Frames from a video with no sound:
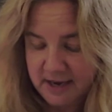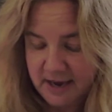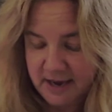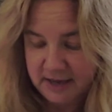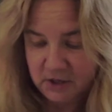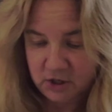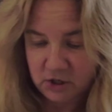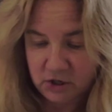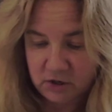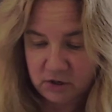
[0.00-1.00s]

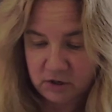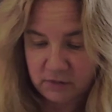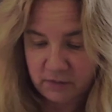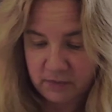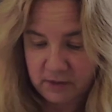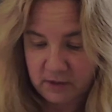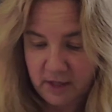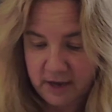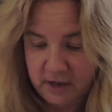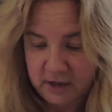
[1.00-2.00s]
Cancer is
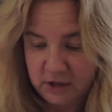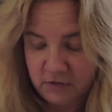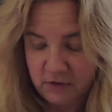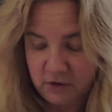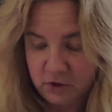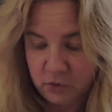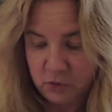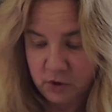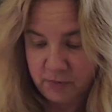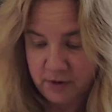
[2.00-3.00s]
likely to view
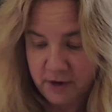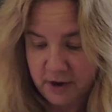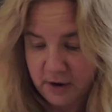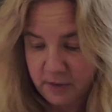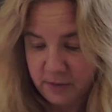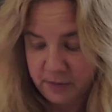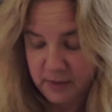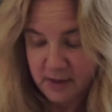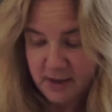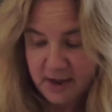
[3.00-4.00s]
Scorpio
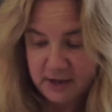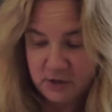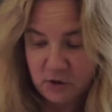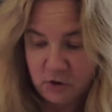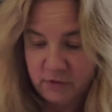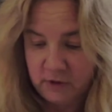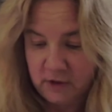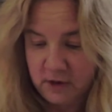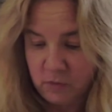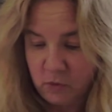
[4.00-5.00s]
as
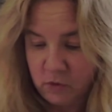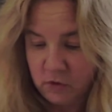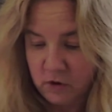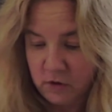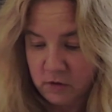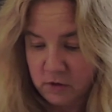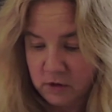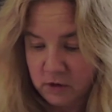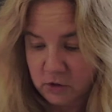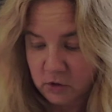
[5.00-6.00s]
overly moral
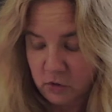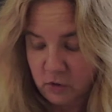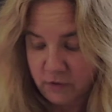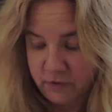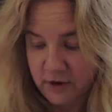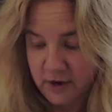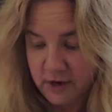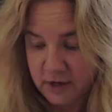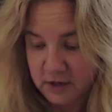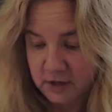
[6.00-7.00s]
control
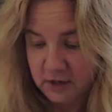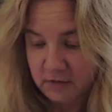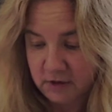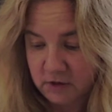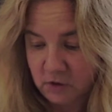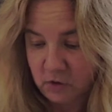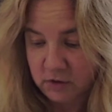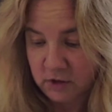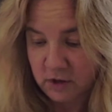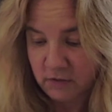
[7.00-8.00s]
freaks, the
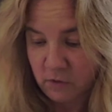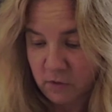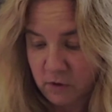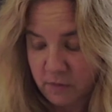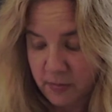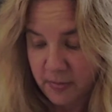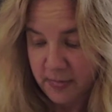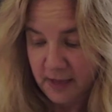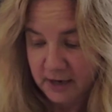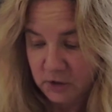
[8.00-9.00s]
results of all
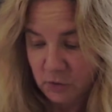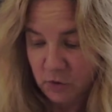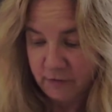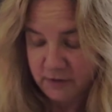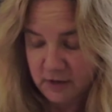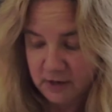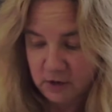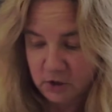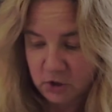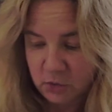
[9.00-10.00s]
that is often a
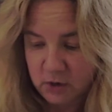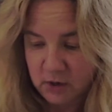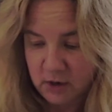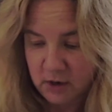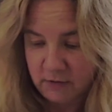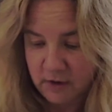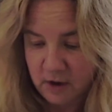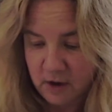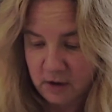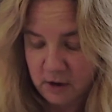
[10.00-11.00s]
sort of
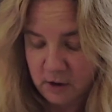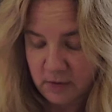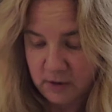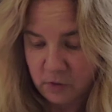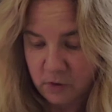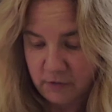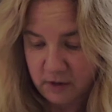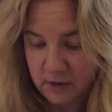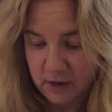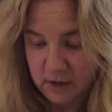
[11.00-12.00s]
ongoing
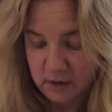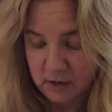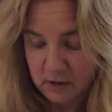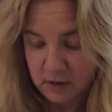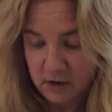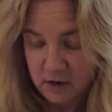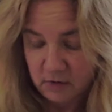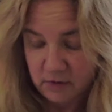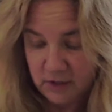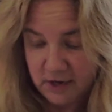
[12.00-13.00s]
off-again
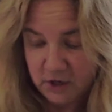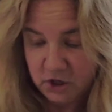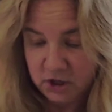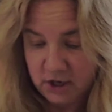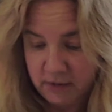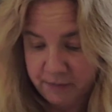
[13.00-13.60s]
relationship.